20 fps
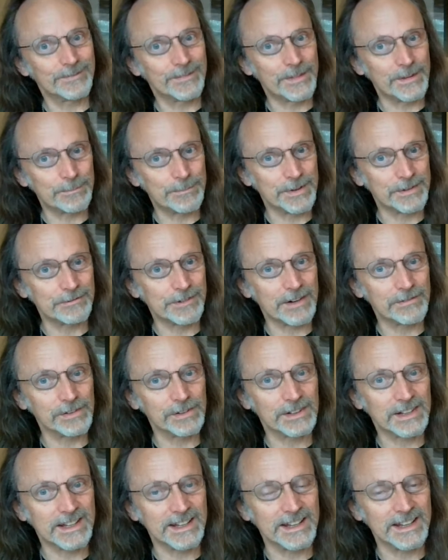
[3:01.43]
they've been
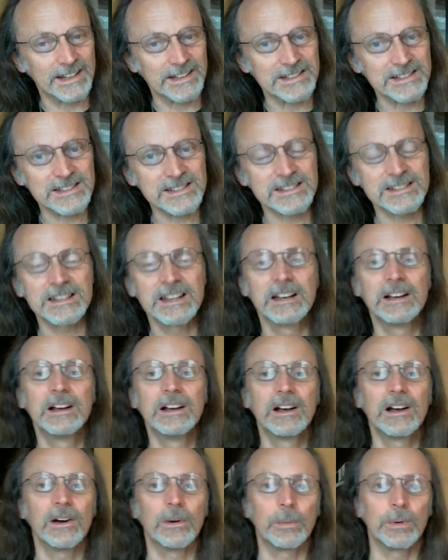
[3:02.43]
Revell kits,
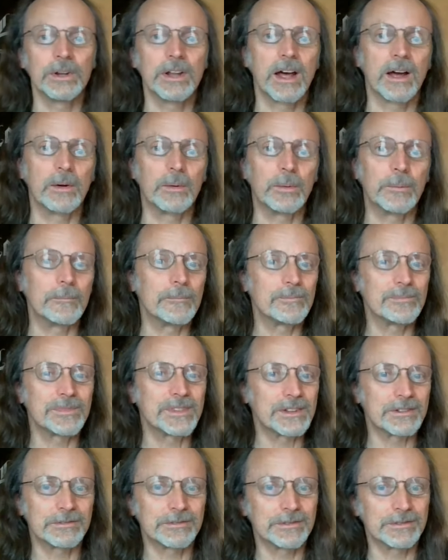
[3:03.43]
and we know
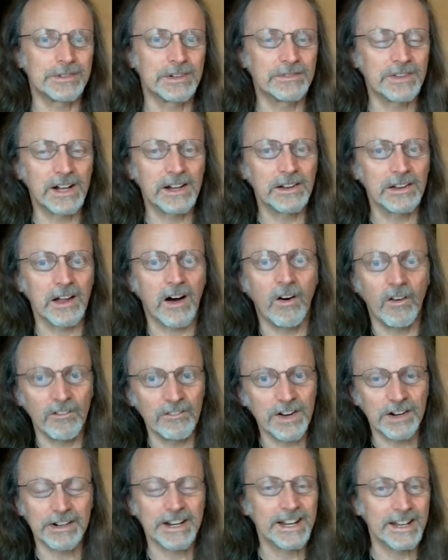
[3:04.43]
Revell are
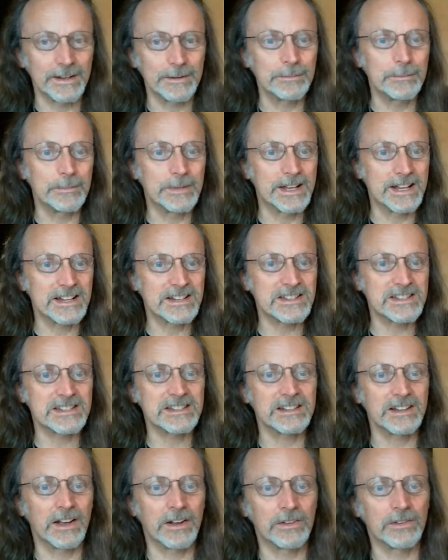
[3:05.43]
very hit and
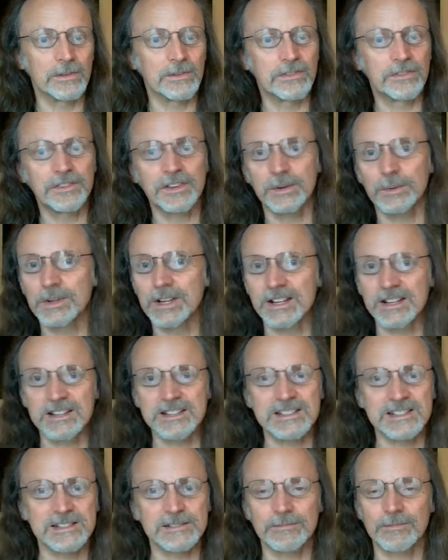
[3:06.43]
miss, and a few
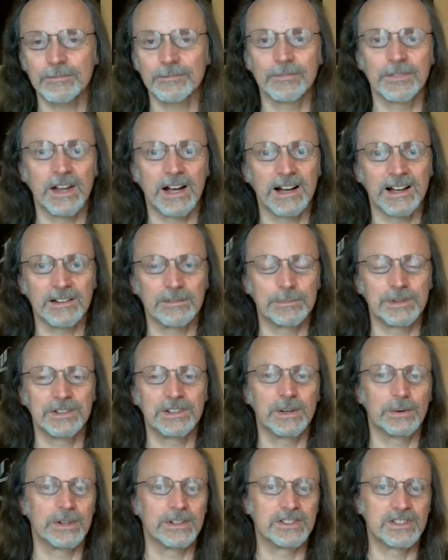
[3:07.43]
kits that I've been
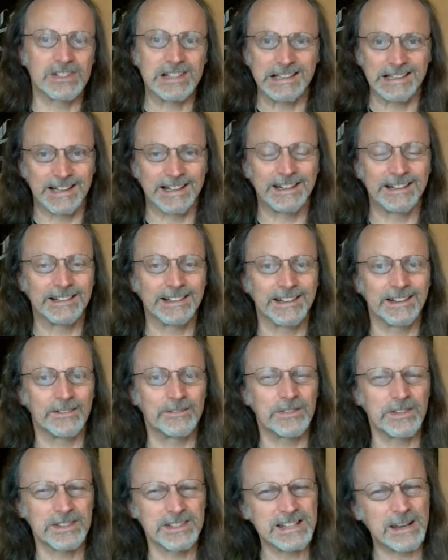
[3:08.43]
doing just lately
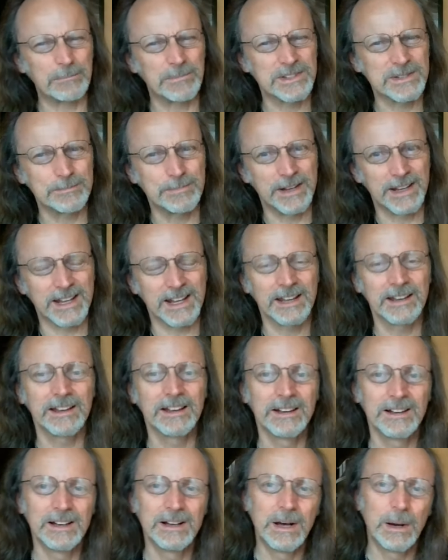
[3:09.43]
have seemed to be
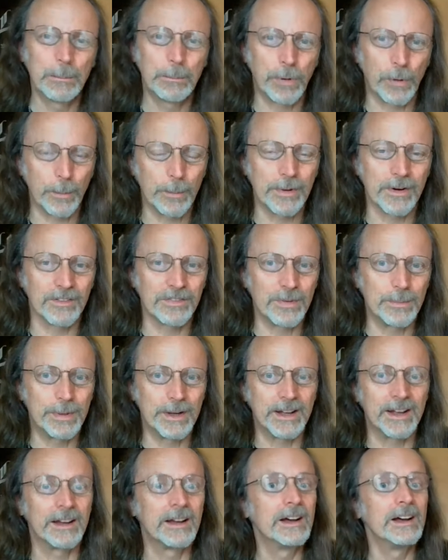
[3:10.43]
put me off a
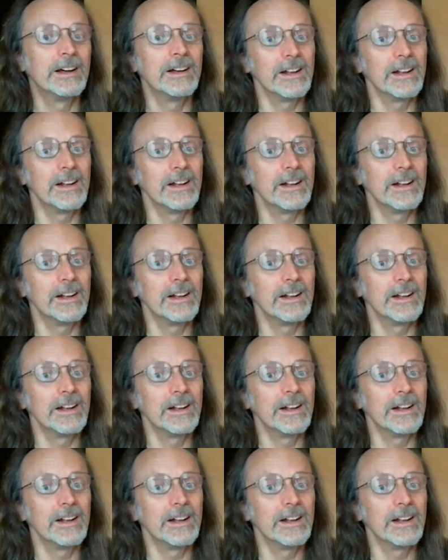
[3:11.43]
bit.